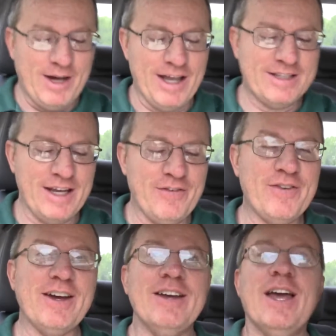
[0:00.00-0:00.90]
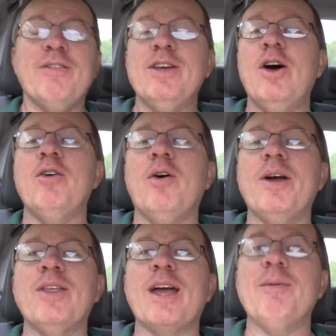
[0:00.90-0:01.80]
But if you, if you don't know
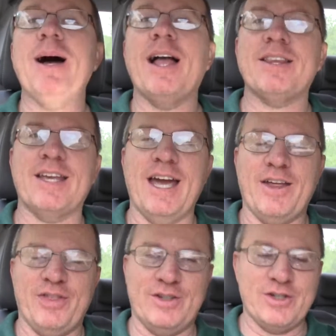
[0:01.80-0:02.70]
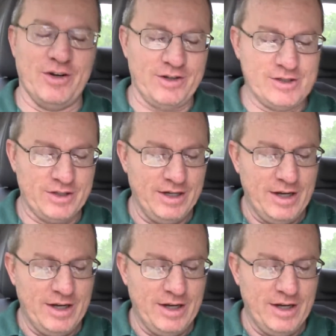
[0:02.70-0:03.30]
anything about the Catholic Church,